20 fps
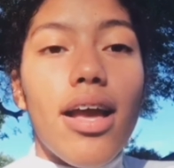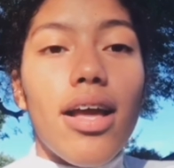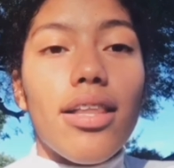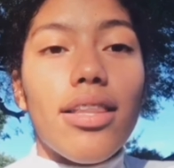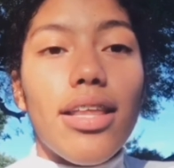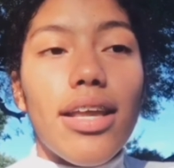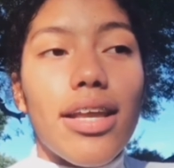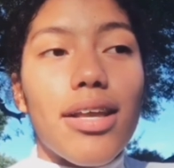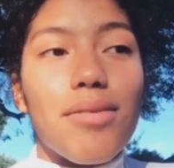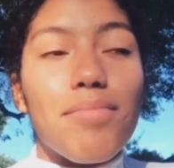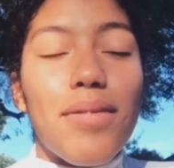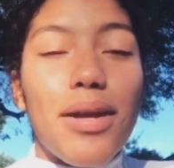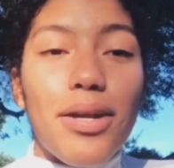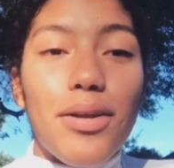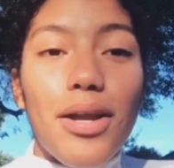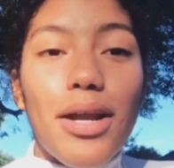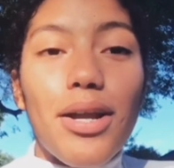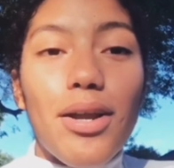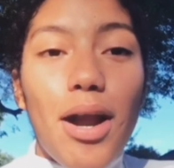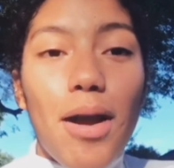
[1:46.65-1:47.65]
Like, my
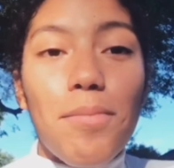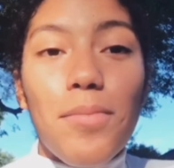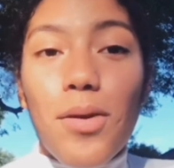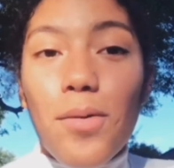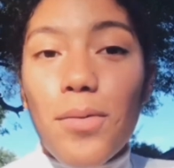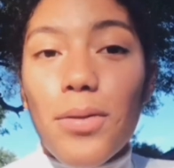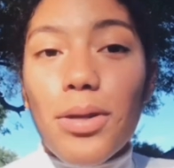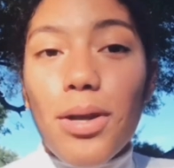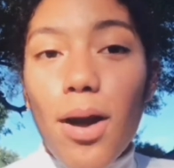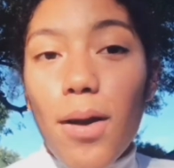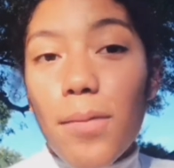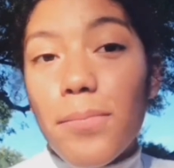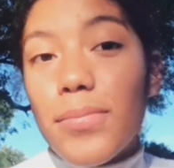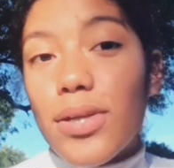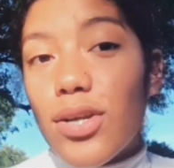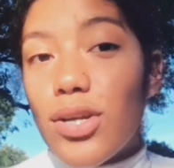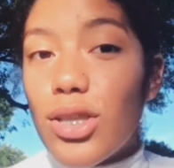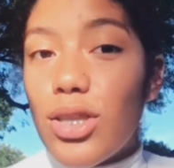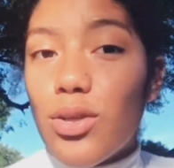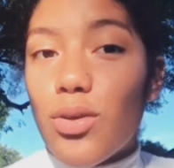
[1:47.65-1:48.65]
great grandma would call me
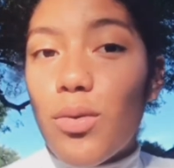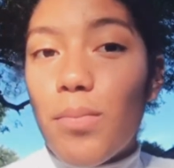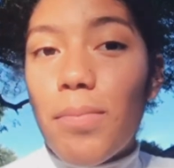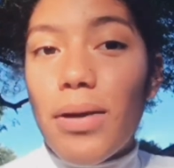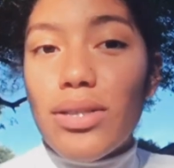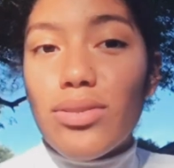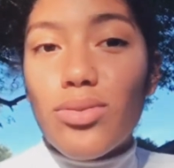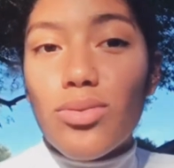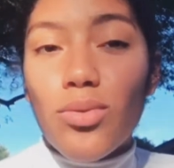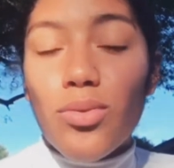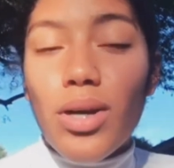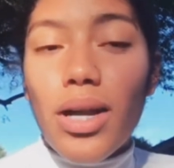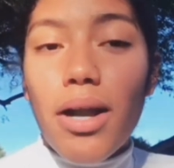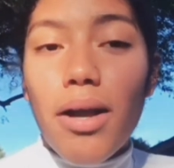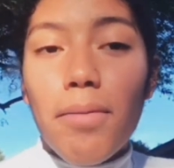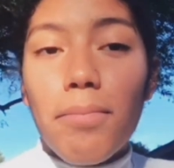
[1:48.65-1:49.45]
her little pastora.